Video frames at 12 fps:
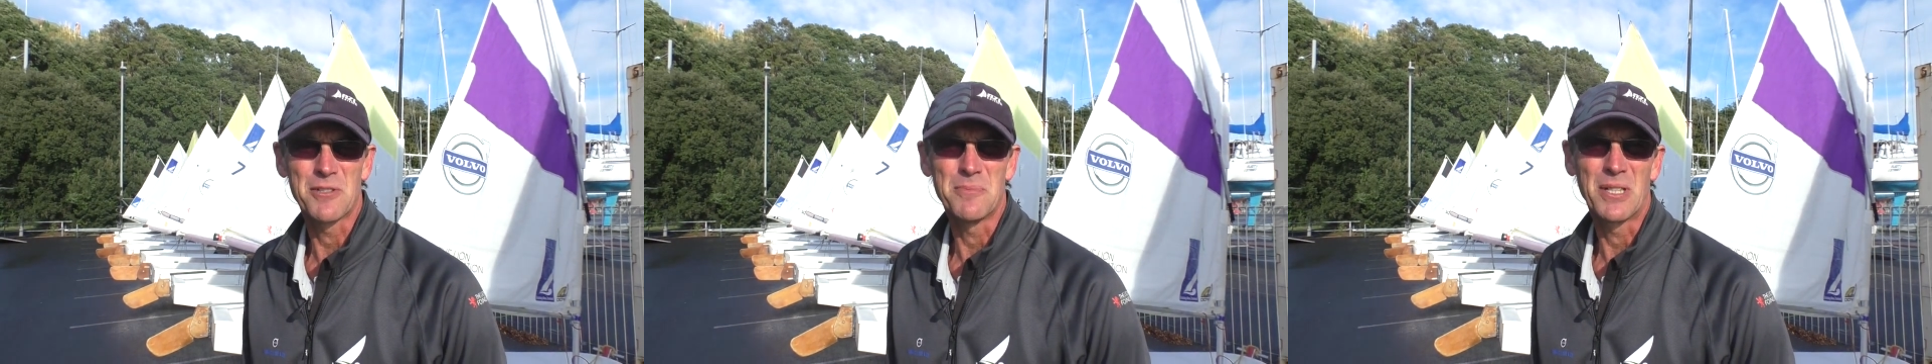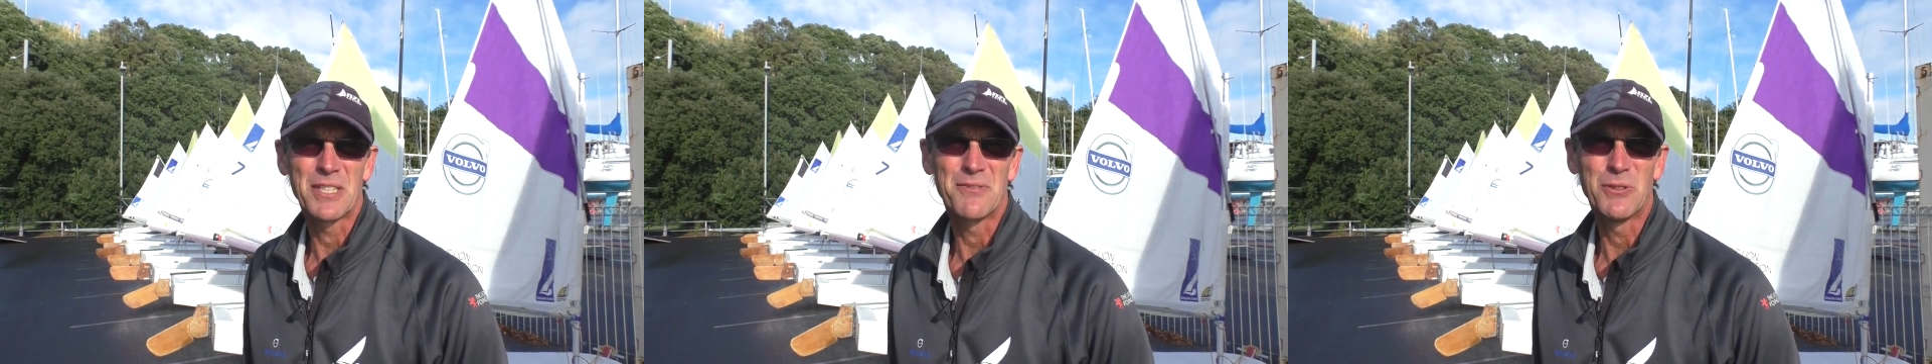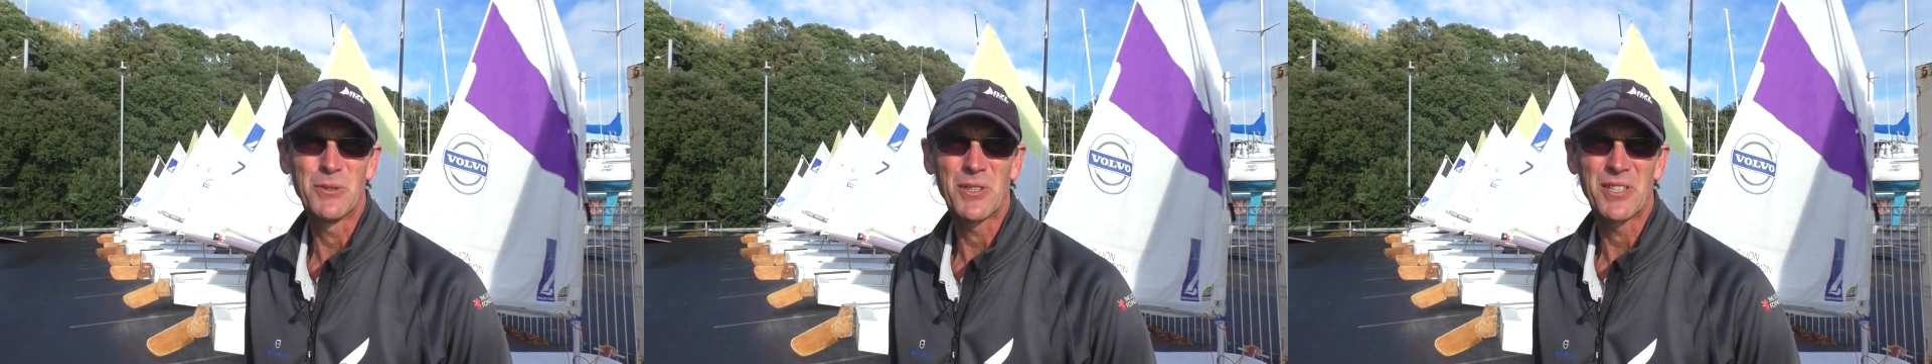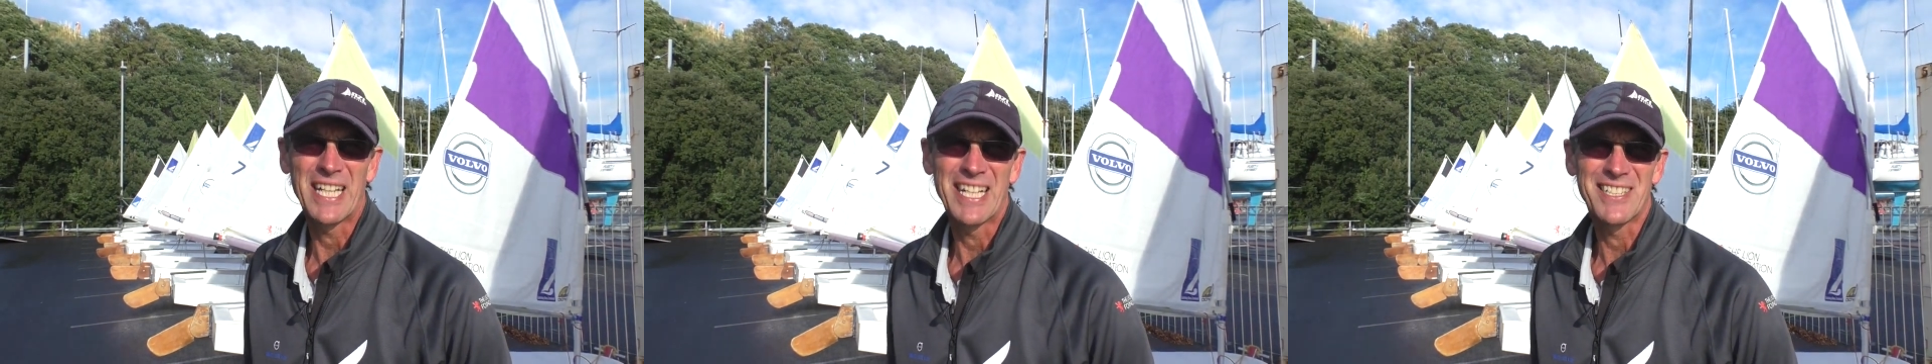almost
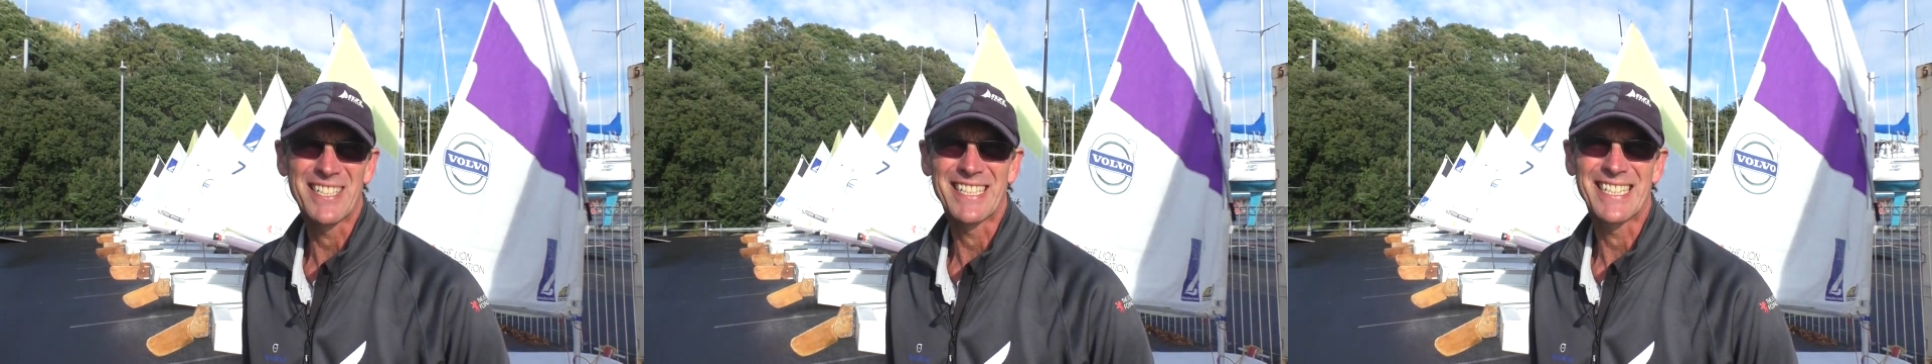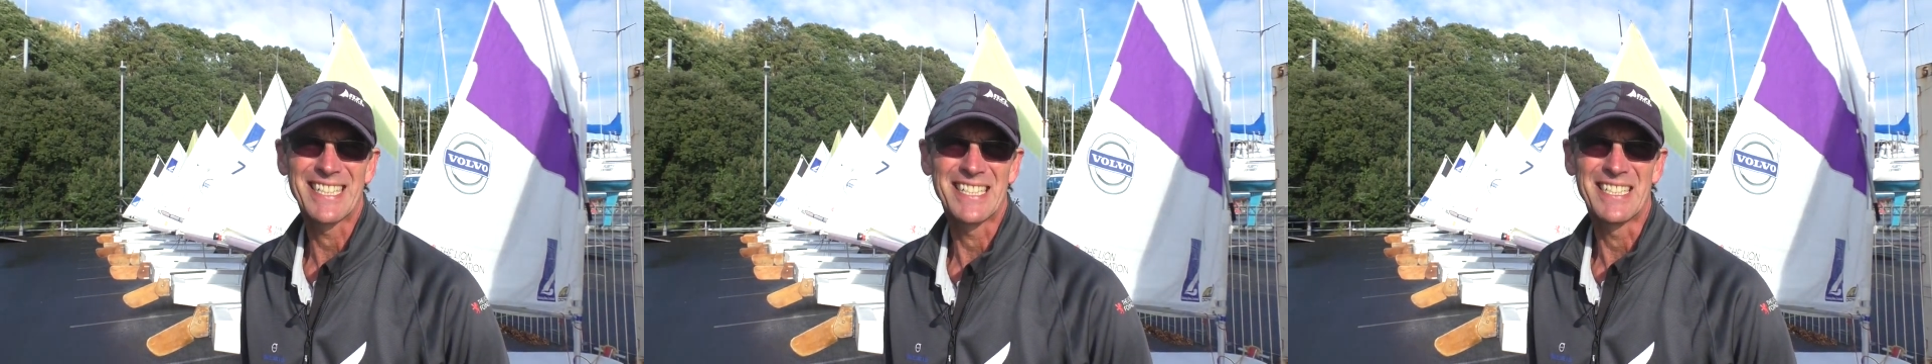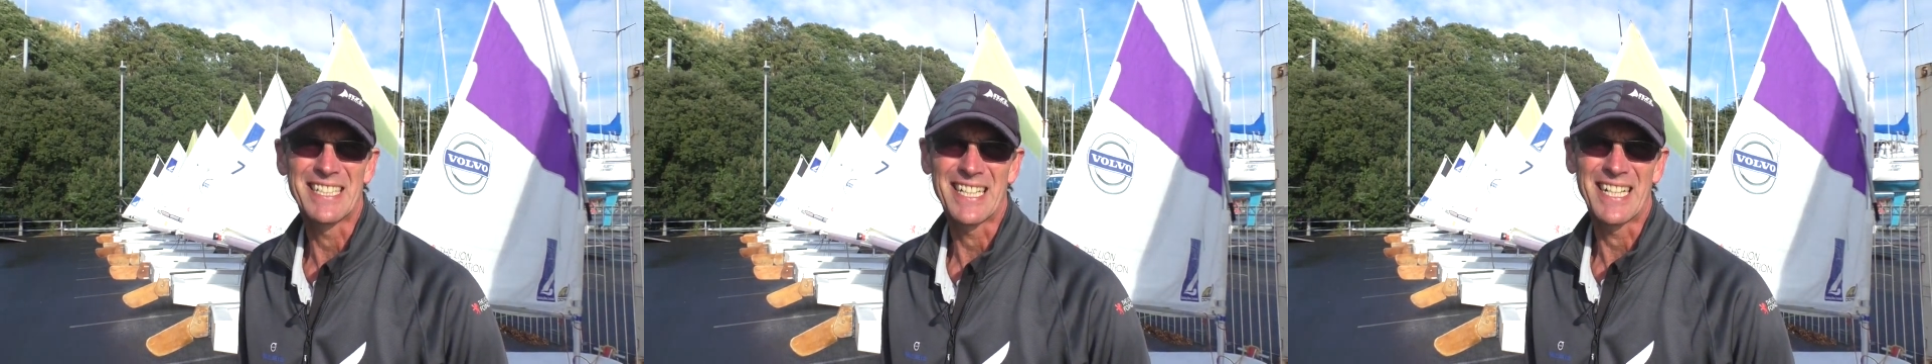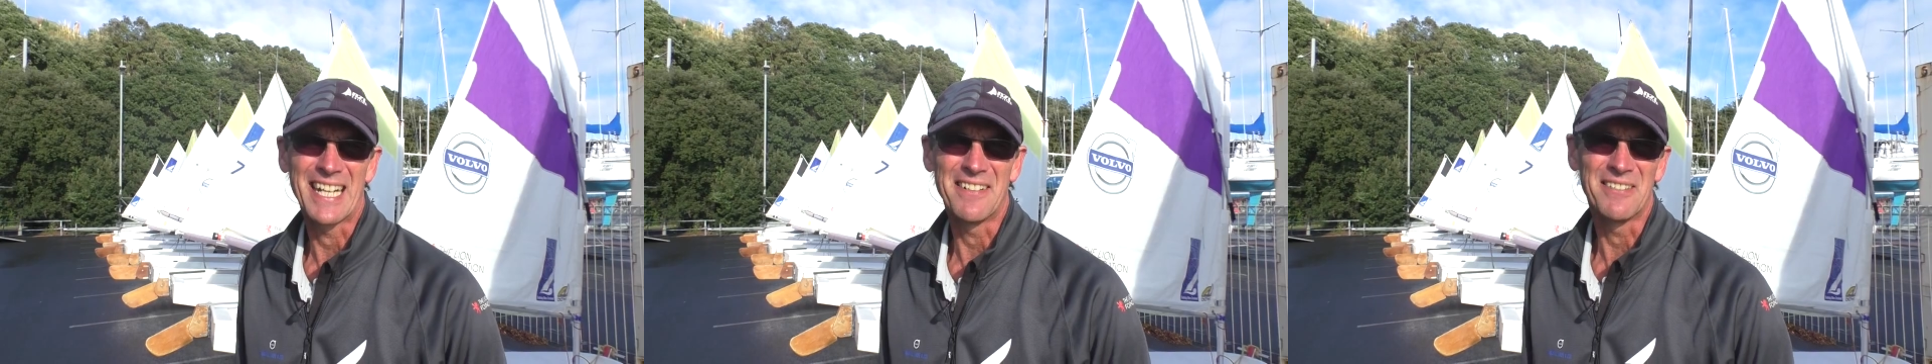4,000 kids are
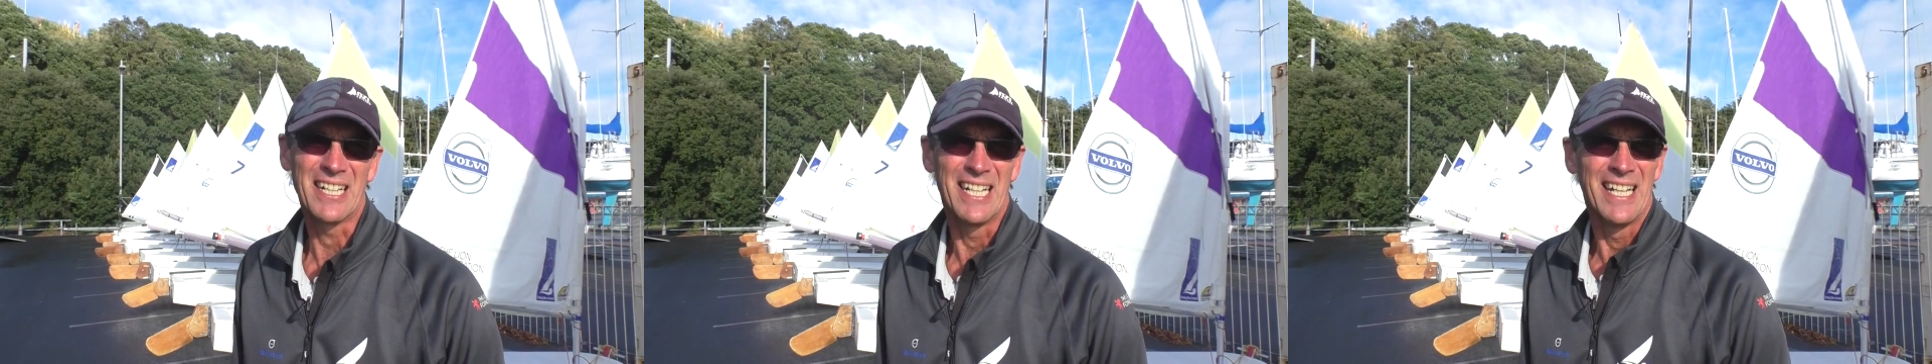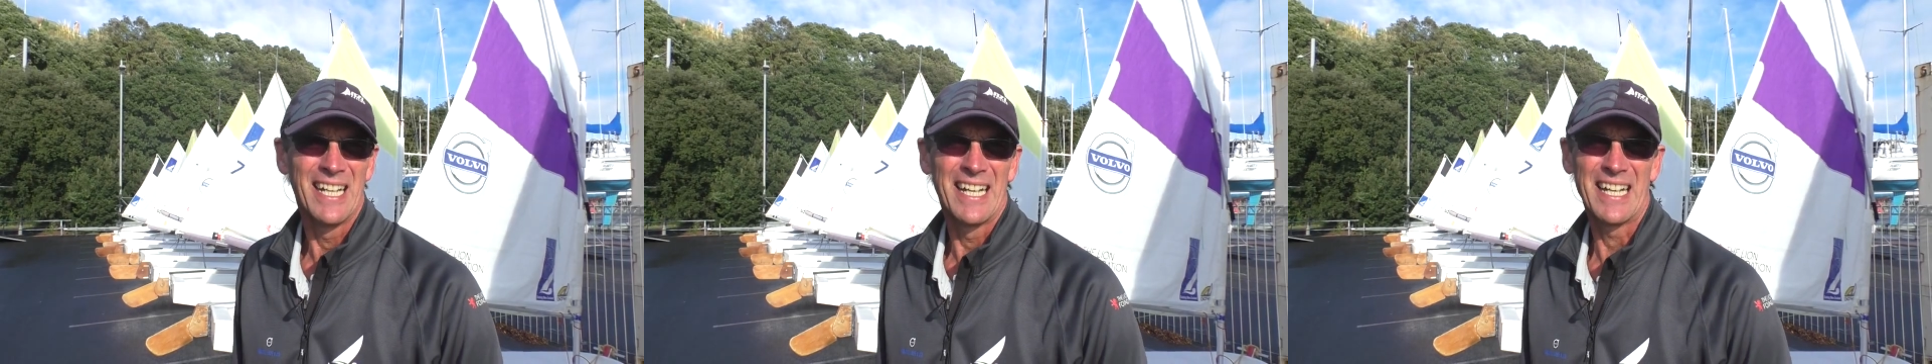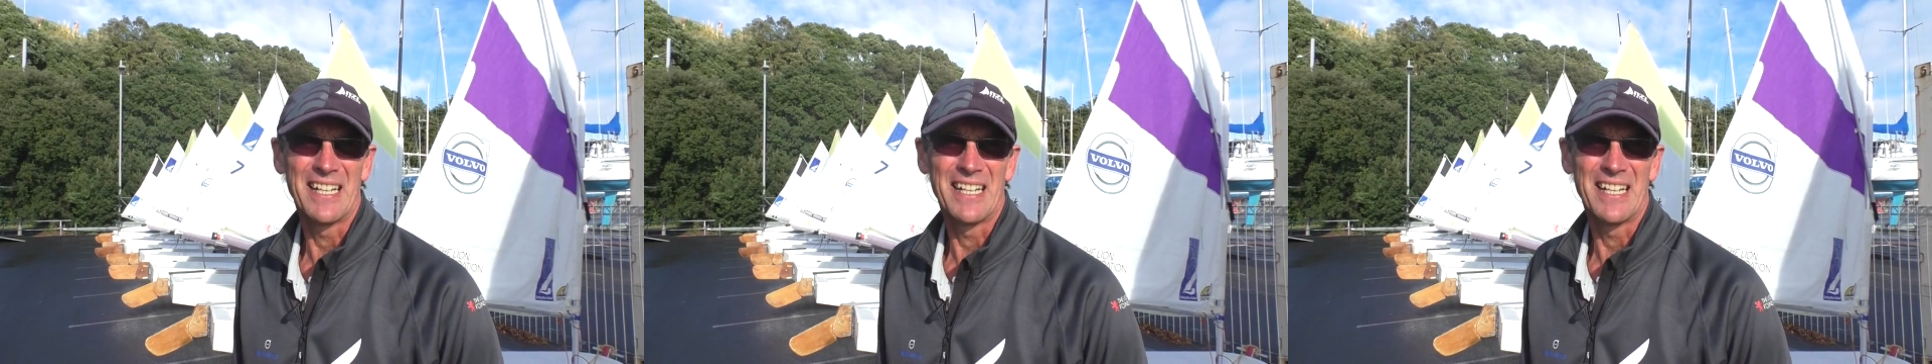going to have an